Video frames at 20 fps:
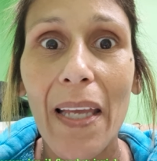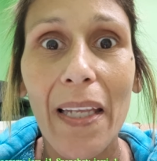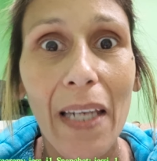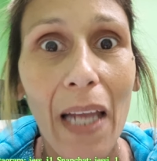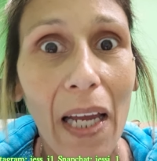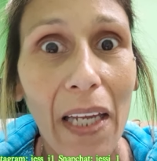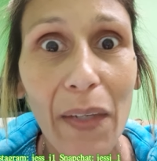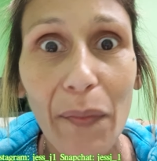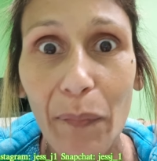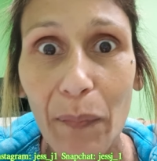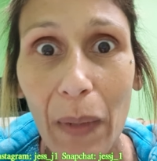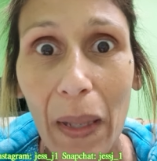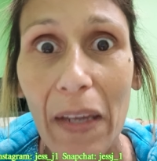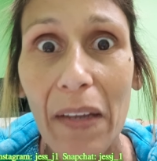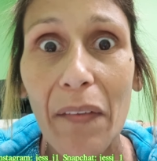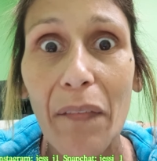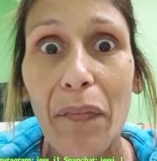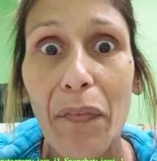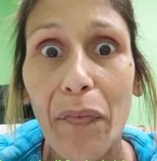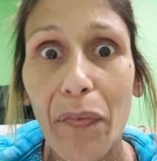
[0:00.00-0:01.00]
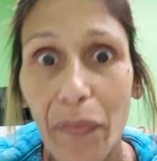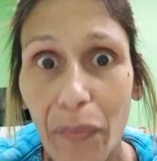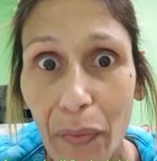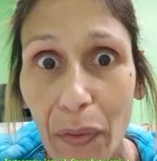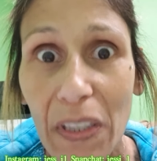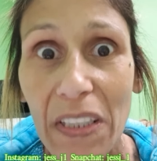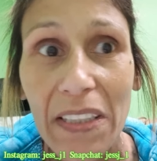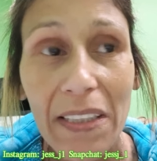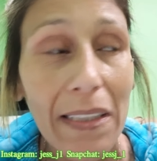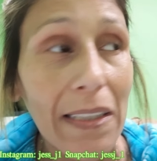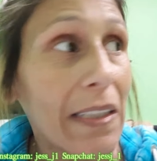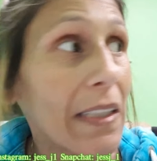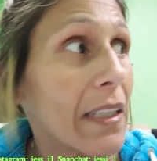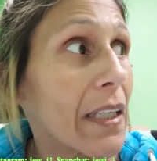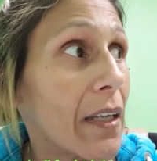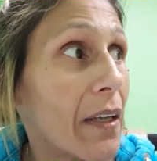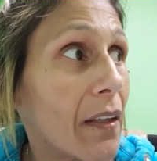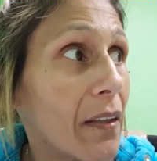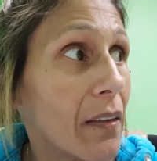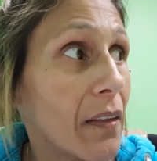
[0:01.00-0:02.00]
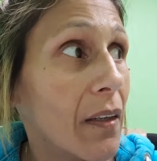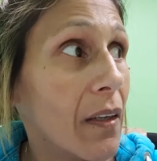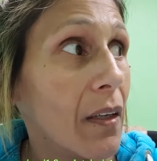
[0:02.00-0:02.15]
and I am like freezing to death.